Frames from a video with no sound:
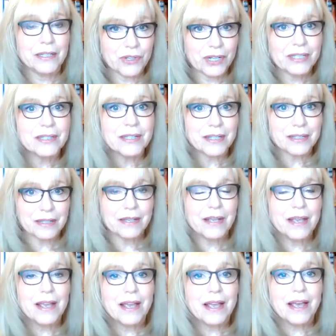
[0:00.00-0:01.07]

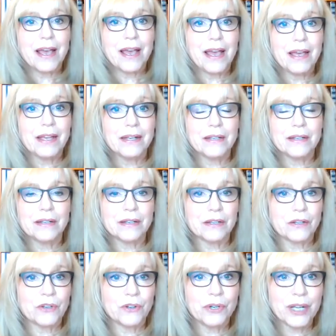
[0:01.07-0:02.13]
distressing and
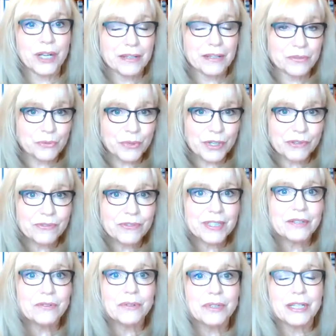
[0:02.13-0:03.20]
creates
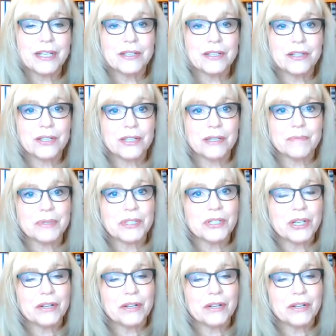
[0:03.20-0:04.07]
rifts in relationships,